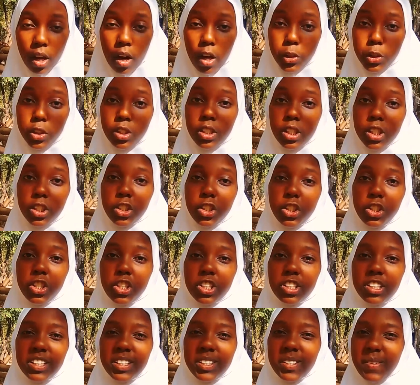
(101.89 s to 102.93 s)
our children
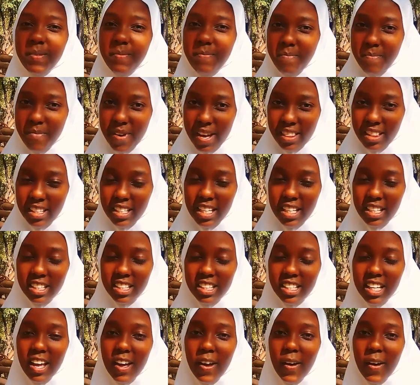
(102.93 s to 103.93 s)
teachers' birthdays.